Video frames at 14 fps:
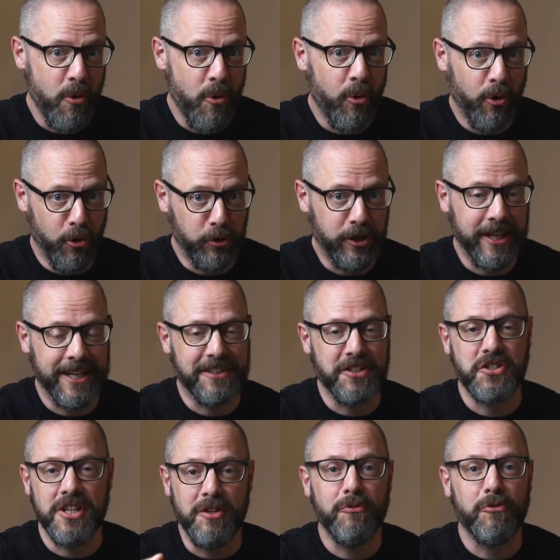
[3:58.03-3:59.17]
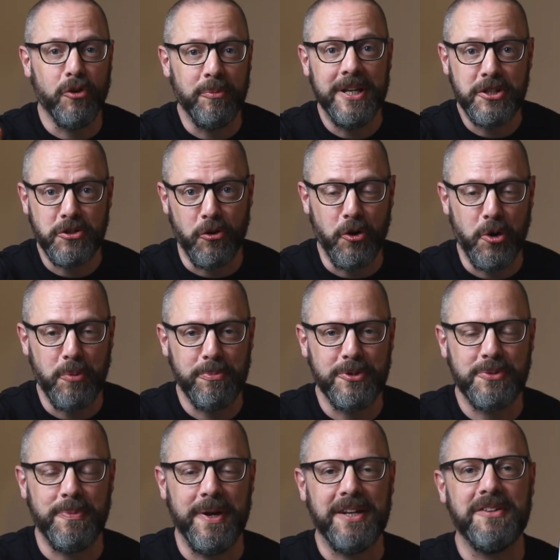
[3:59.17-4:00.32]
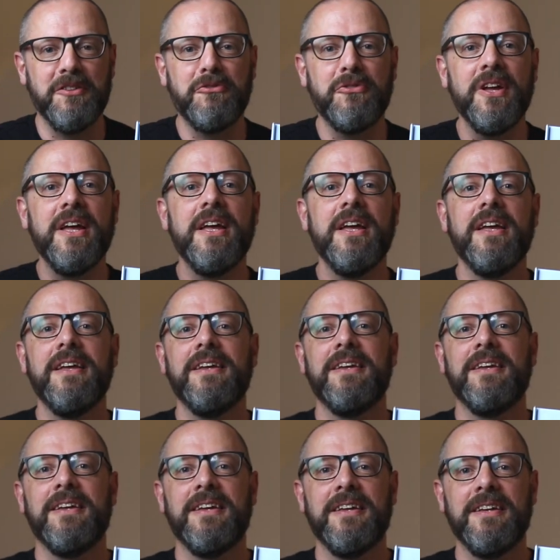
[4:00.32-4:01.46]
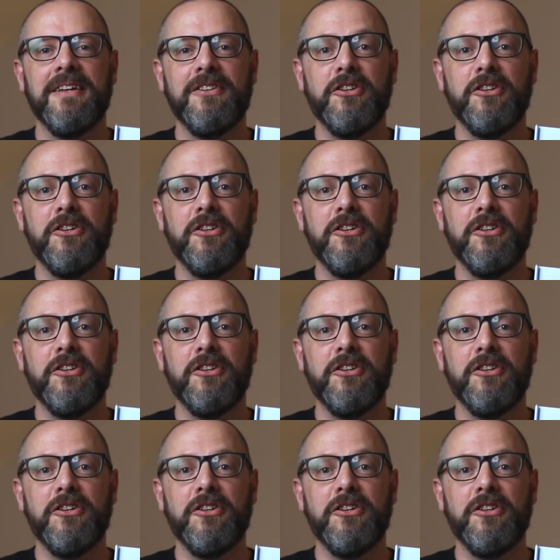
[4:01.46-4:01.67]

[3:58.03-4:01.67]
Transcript: looking at the scene from his or her perspective, the